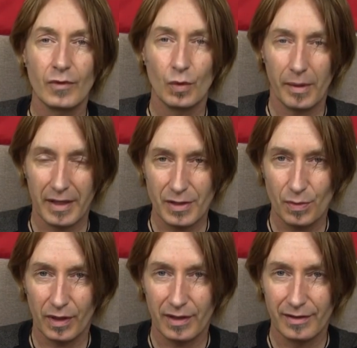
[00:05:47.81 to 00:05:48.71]
What about this
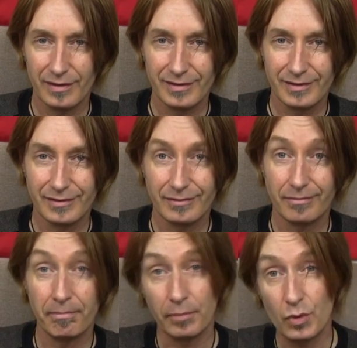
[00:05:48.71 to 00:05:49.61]
one?
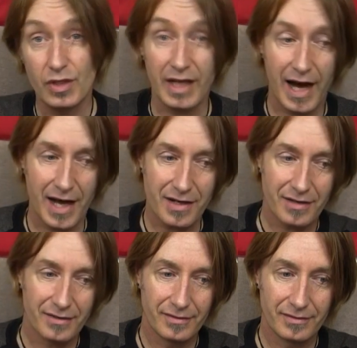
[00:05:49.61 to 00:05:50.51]
Buscar,
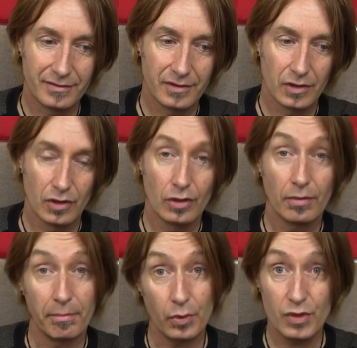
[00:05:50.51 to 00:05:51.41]

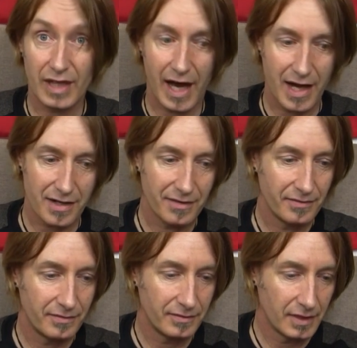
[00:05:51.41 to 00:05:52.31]
buscar.
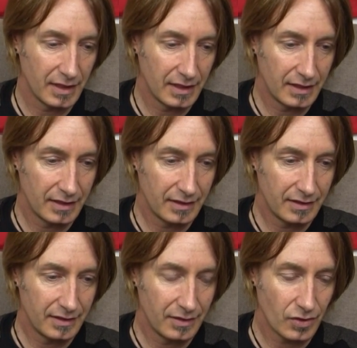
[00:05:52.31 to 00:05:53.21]

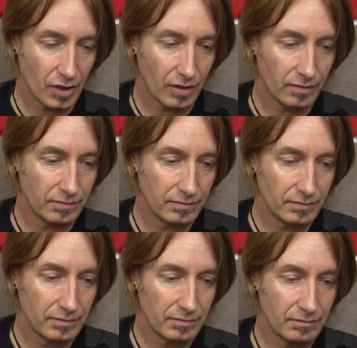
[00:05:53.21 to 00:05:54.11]
So,
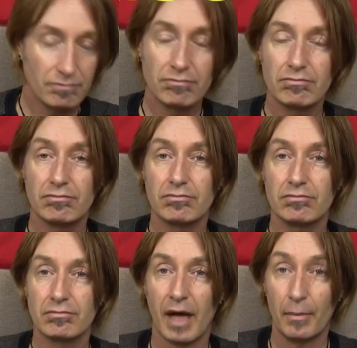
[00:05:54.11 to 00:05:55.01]

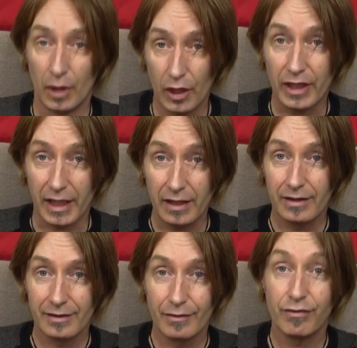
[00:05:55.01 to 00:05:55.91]
I'm looking
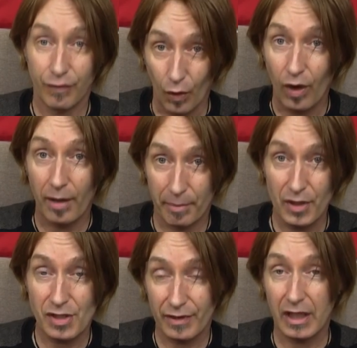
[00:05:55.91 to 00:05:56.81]
for a
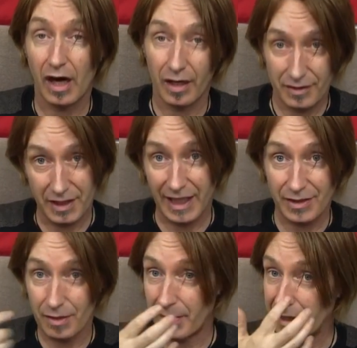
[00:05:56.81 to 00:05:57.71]
bus or a car to
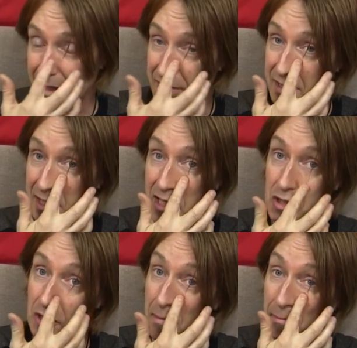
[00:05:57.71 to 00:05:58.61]
get to my
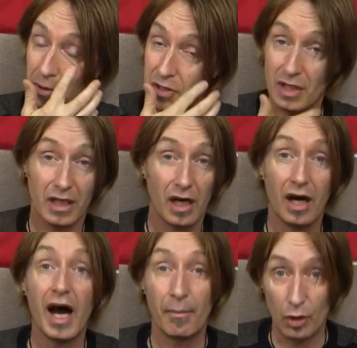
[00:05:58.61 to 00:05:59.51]
destination. Bus or
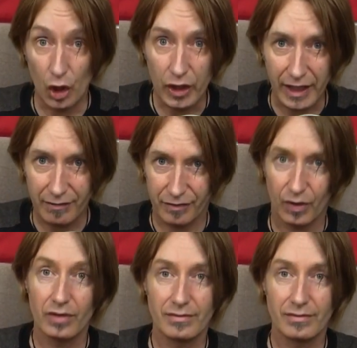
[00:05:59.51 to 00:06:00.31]
car, I'm looking for.